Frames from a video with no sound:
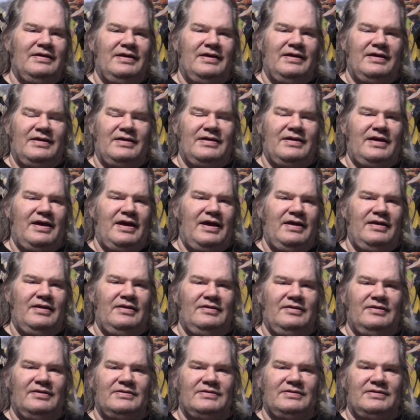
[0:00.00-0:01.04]

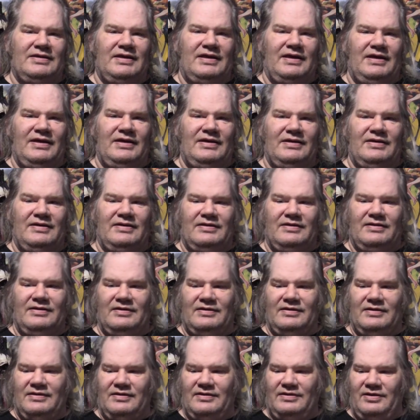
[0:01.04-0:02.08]
looks like,
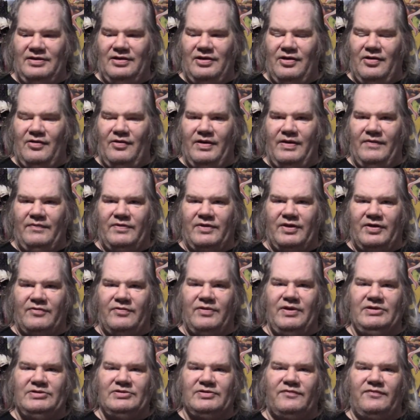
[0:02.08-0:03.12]
you know, if the
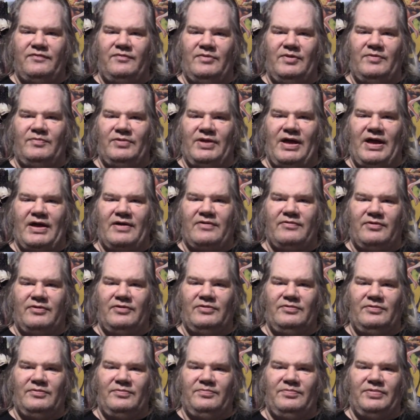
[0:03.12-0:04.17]
creature from the
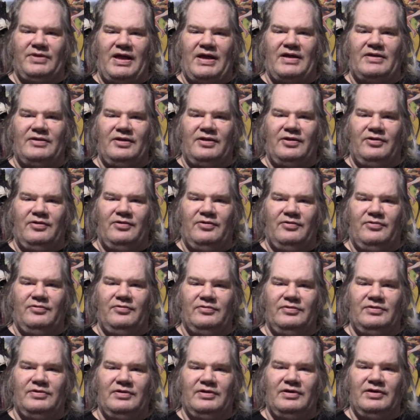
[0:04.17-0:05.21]
Black
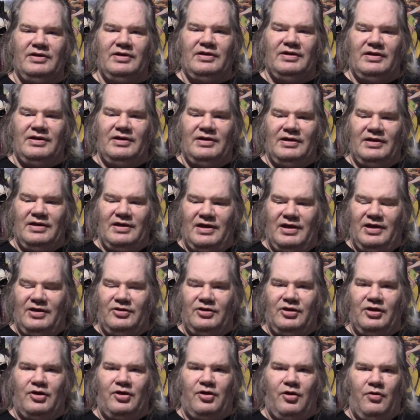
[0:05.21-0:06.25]
Lagoon
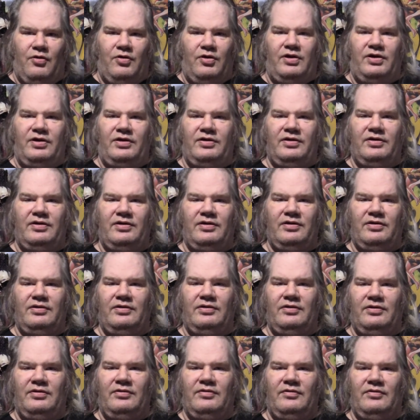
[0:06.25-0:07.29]
and the Gorn
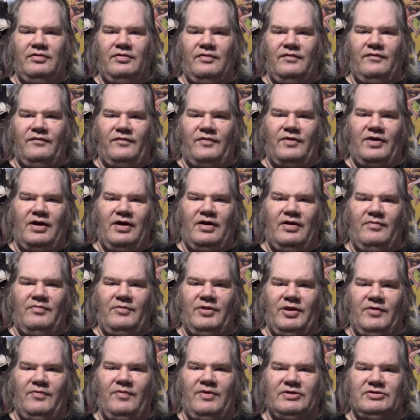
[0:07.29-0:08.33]
from
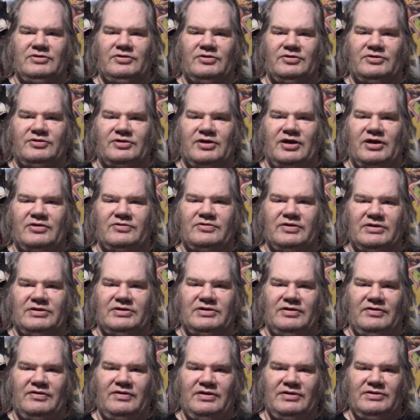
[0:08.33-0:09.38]
the original Star Trek
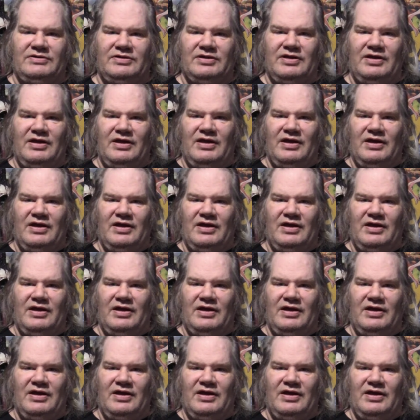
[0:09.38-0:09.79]
series